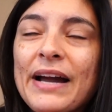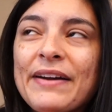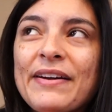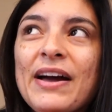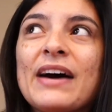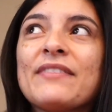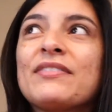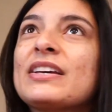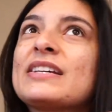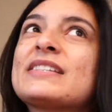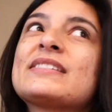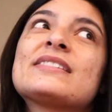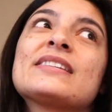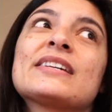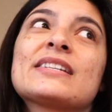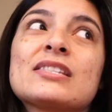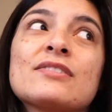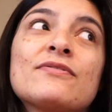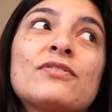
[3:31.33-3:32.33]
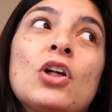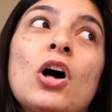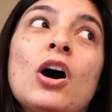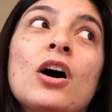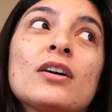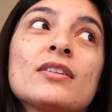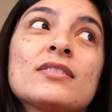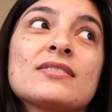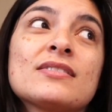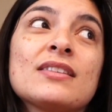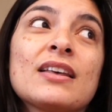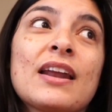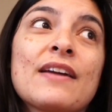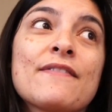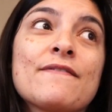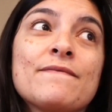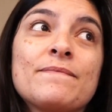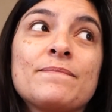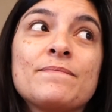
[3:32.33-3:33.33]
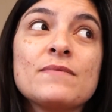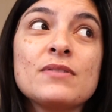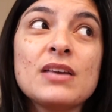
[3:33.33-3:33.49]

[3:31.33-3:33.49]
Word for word: I have like six vlogs that I've